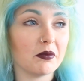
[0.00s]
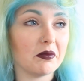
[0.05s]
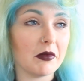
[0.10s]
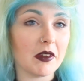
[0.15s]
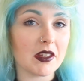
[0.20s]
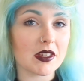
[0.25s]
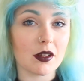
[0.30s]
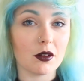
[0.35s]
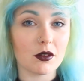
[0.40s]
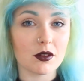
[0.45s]

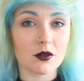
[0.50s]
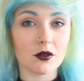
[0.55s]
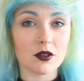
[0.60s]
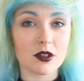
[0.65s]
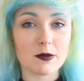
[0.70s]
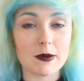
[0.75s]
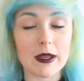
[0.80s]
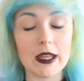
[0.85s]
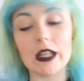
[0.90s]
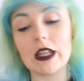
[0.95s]
That's how it's
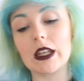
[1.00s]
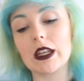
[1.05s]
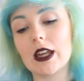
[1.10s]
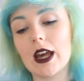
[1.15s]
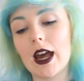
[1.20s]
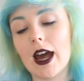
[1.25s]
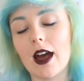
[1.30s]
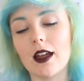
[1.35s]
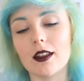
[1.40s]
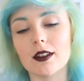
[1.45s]
always been.
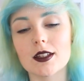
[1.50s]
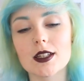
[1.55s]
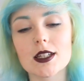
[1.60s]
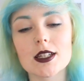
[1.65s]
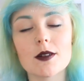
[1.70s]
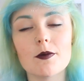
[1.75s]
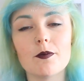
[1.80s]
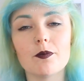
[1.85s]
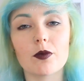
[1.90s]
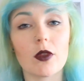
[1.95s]

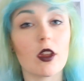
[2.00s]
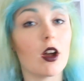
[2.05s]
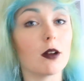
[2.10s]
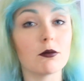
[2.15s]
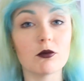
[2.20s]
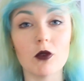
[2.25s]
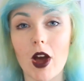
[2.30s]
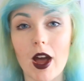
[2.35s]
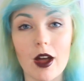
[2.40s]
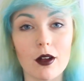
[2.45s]
And
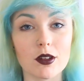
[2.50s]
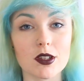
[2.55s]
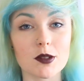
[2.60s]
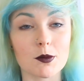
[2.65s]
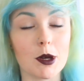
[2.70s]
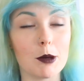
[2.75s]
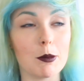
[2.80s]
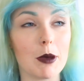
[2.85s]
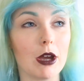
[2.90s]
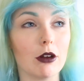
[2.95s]
I'm not out
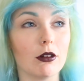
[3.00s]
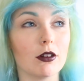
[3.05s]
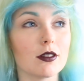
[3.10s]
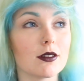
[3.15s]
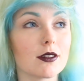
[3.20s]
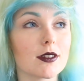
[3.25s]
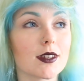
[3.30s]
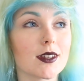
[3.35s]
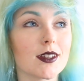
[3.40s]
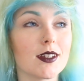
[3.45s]
to my
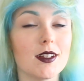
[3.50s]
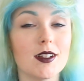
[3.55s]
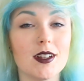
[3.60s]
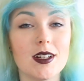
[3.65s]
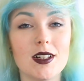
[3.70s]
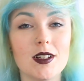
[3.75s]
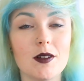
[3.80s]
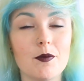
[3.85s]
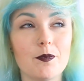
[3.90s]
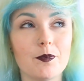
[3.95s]
parents,
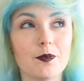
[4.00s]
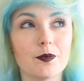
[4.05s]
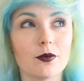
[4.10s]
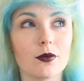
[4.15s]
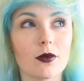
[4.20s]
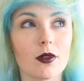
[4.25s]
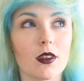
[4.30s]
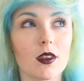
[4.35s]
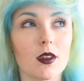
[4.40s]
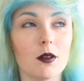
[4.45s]

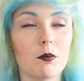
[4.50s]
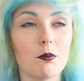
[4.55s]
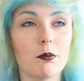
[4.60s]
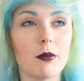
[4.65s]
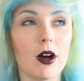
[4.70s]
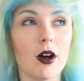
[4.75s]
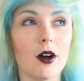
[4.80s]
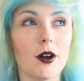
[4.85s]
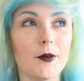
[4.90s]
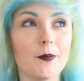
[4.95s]

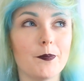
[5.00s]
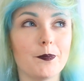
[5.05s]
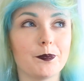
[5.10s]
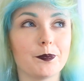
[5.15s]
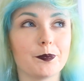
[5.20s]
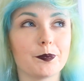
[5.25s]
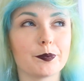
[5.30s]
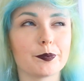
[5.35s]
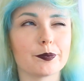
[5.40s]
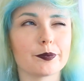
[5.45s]
but
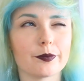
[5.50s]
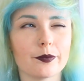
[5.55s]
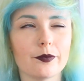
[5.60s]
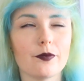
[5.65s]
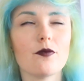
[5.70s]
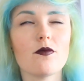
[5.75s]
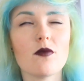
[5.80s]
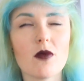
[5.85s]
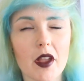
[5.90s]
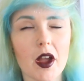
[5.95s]

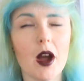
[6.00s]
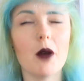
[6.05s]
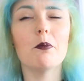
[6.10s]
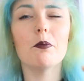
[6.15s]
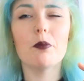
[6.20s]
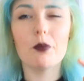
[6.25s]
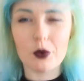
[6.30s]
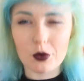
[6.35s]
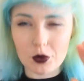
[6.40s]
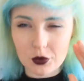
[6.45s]

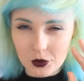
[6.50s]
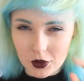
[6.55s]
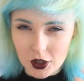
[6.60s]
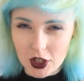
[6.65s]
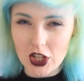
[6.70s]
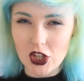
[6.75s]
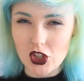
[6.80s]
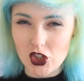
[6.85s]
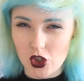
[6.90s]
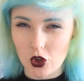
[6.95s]
I'm
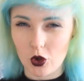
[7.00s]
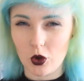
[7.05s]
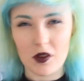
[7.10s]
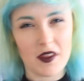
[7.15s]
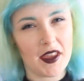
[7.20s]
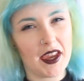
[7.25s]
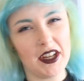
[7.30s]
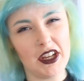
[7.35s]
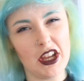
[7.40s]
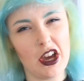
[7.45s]
pretty sure
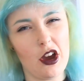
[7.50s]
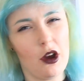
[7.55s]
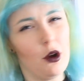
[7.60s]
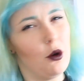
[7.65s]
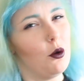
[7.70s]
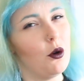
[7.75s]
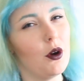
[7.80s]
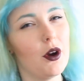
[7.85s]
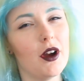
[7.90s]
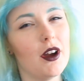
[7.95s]
they
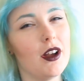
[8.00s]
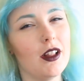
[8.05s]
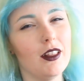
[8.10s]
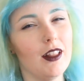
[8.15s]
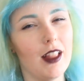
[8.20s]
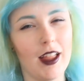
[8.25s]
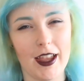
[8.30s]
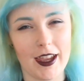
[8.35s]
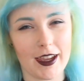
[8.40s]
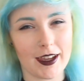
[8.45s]
know.
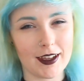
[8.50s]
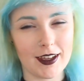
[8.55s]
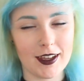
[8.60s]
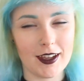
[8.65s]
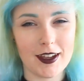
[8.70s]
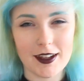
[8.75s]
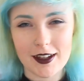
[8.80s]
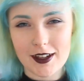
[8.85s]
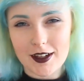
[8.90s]
Like,